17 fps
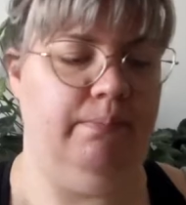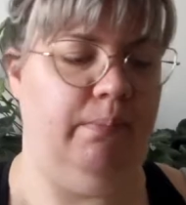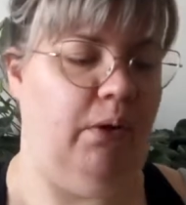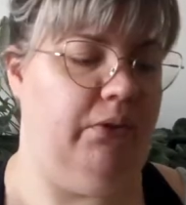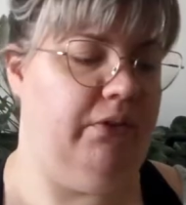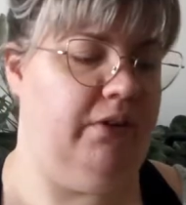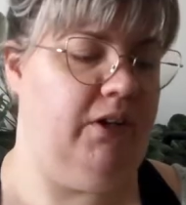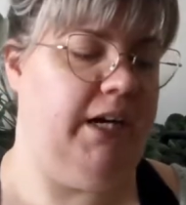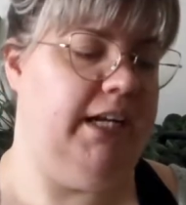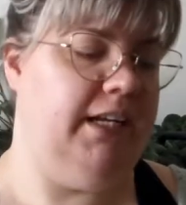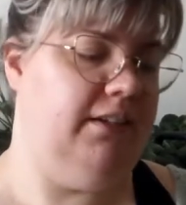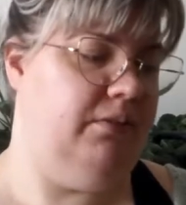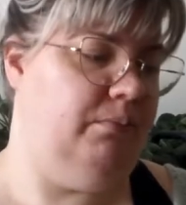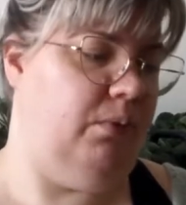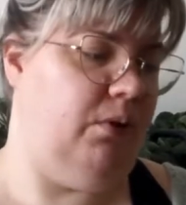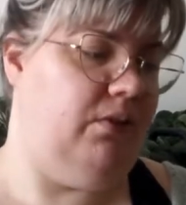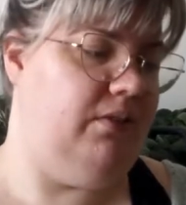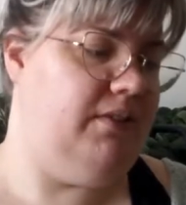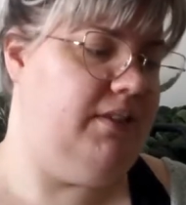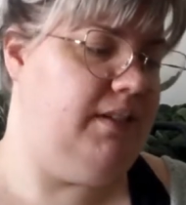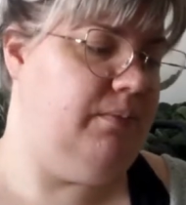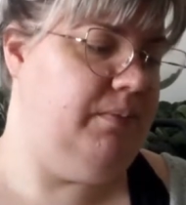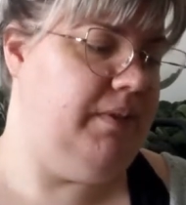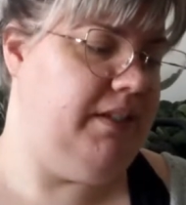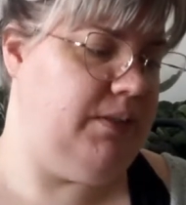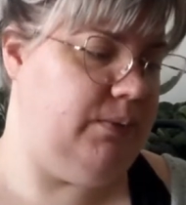
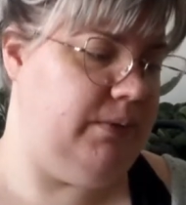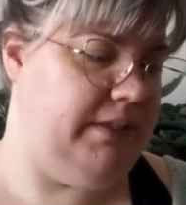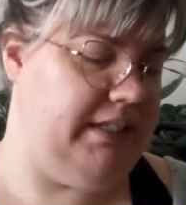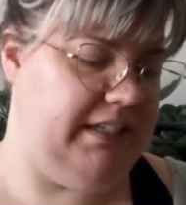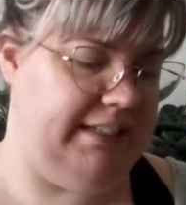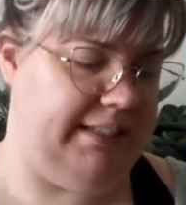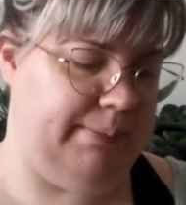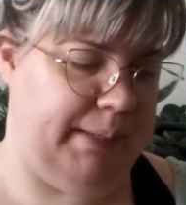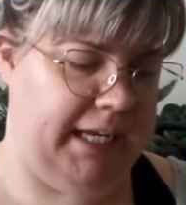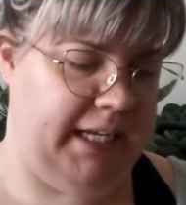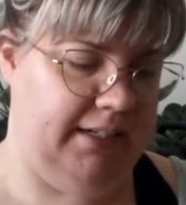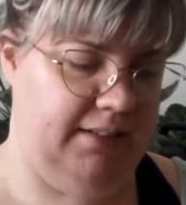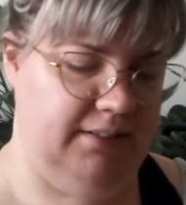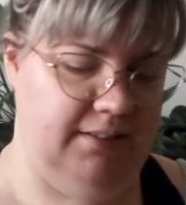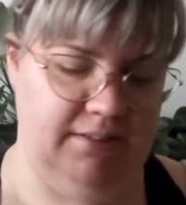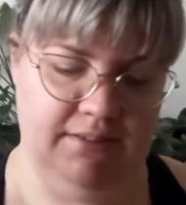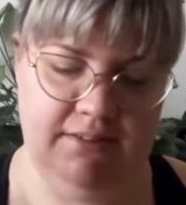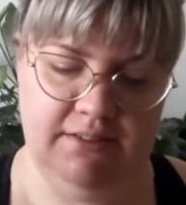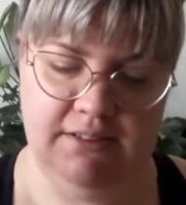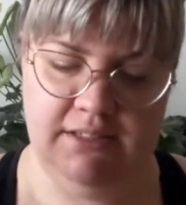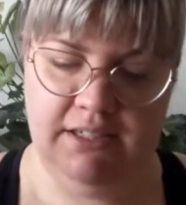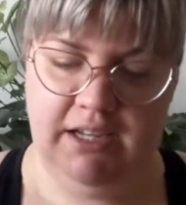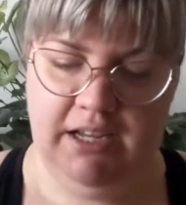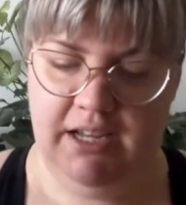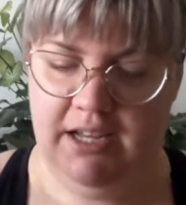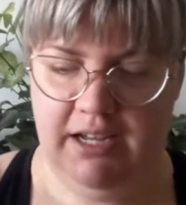bothersome this was to spin,
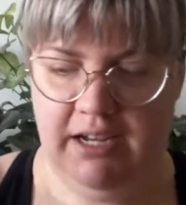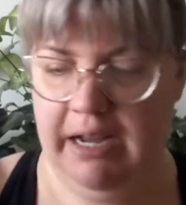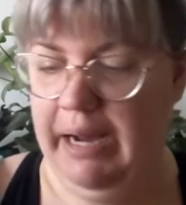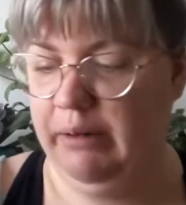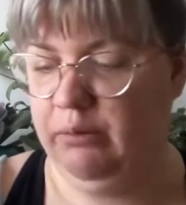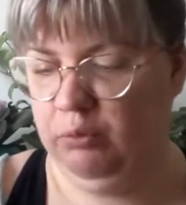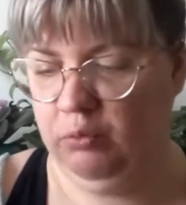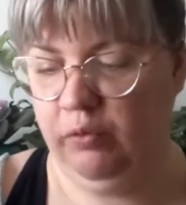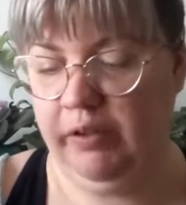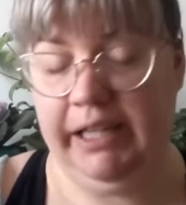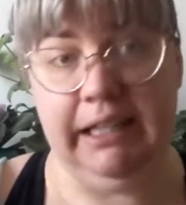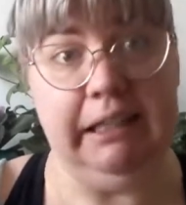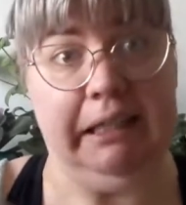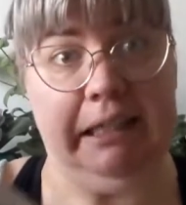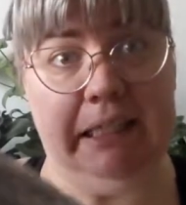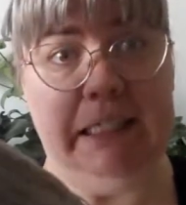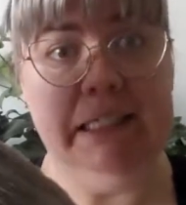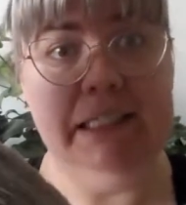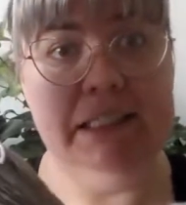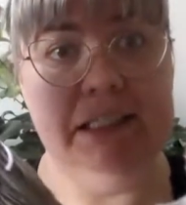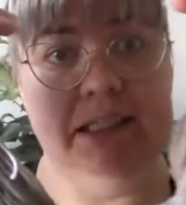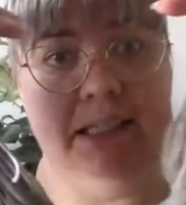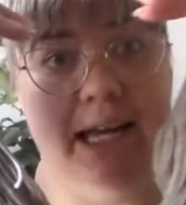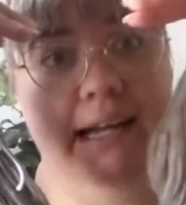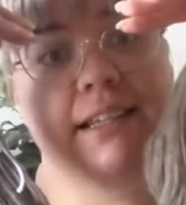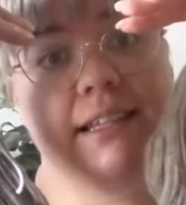I really
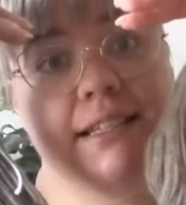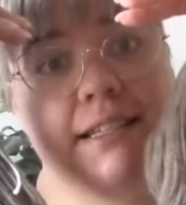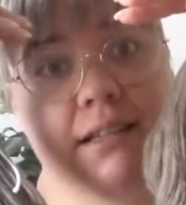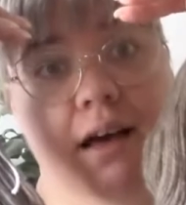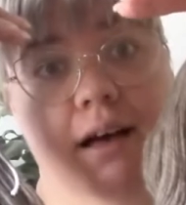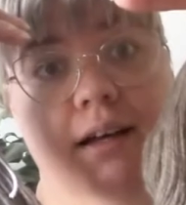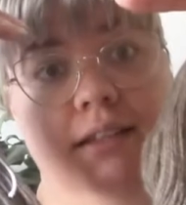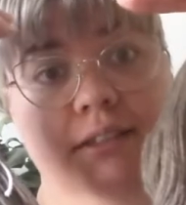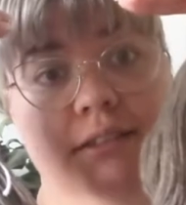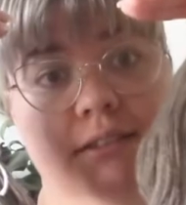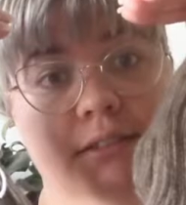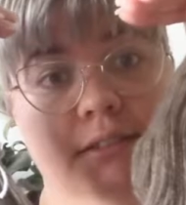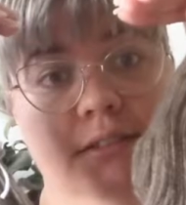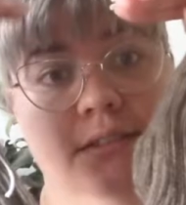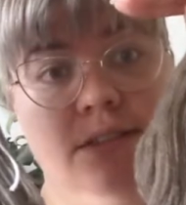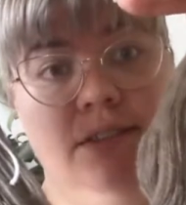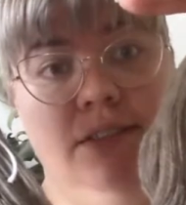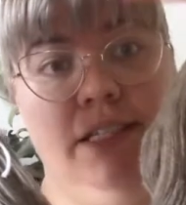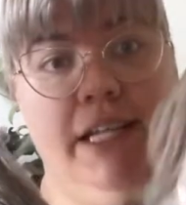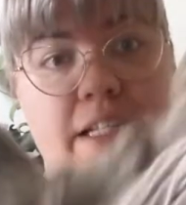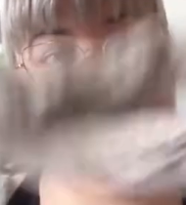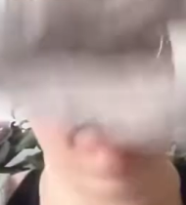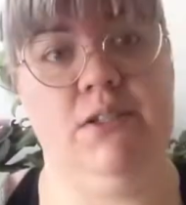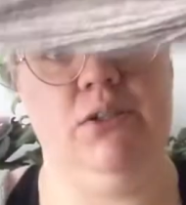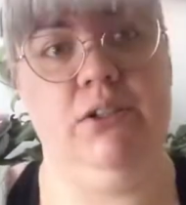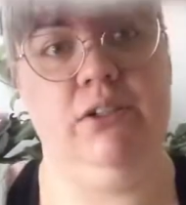like this yarn.
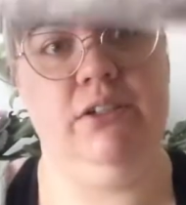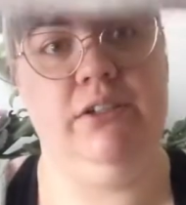It's so